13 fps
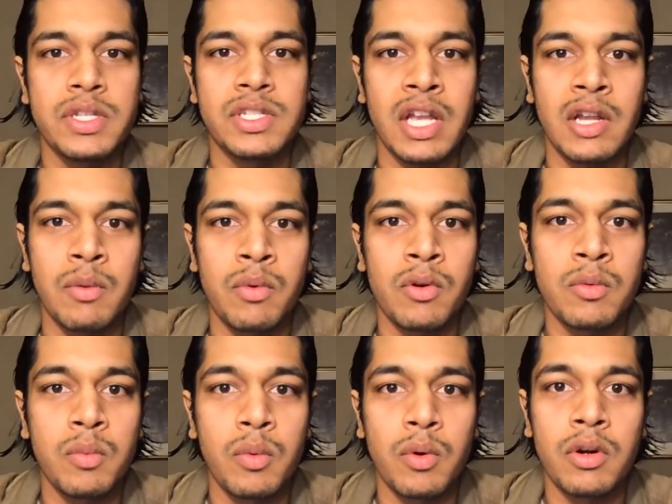Second
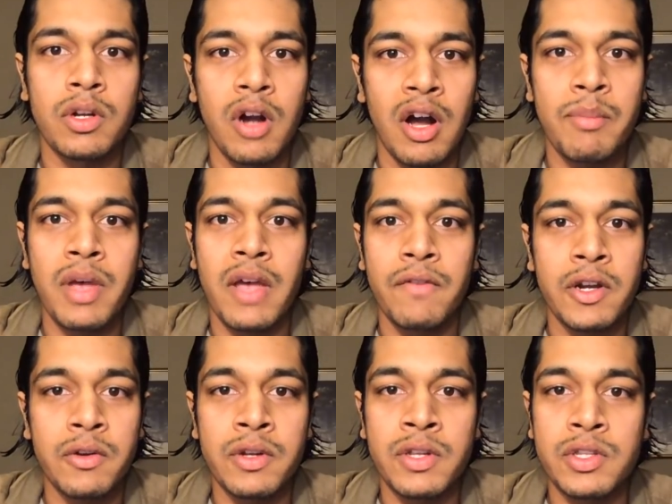World War combat
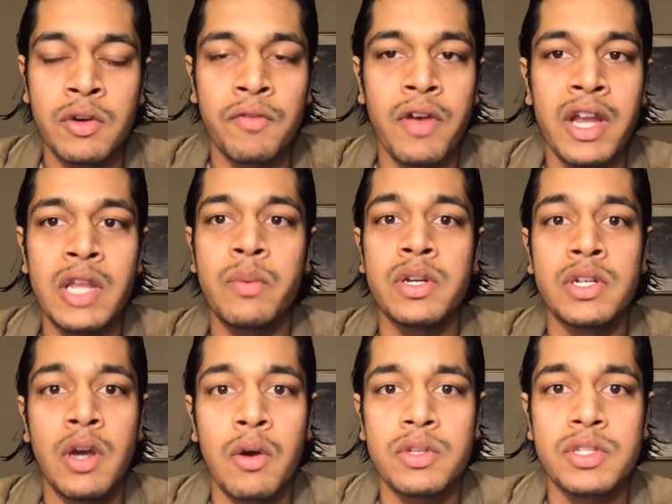veterans, so if
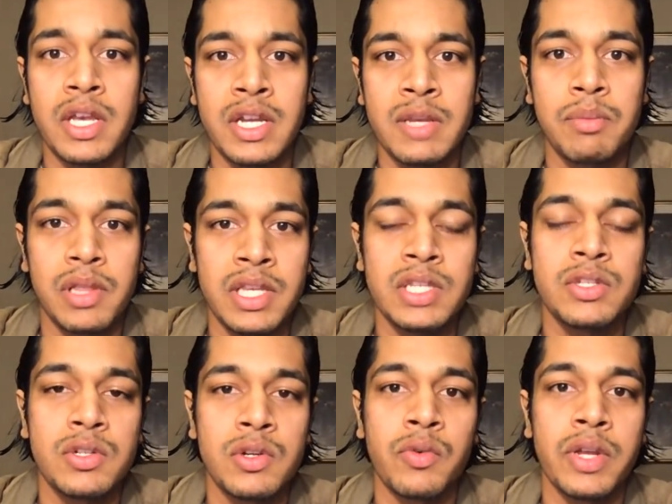anyone knows any,
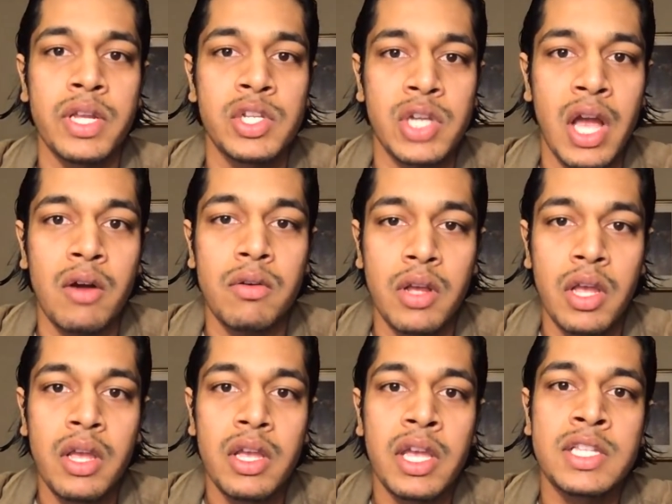please do reach out.
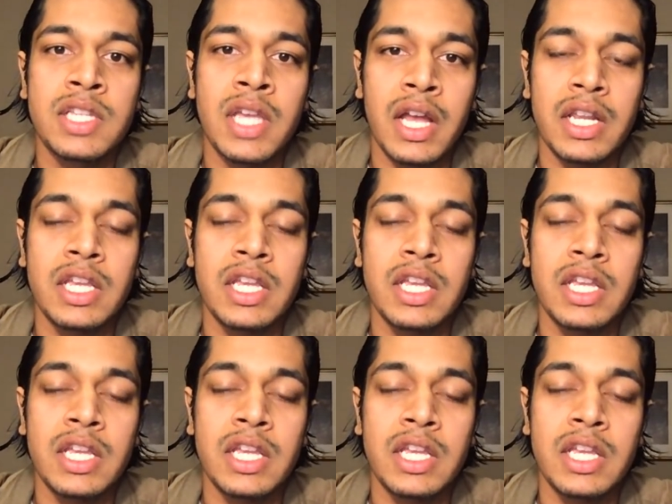It's at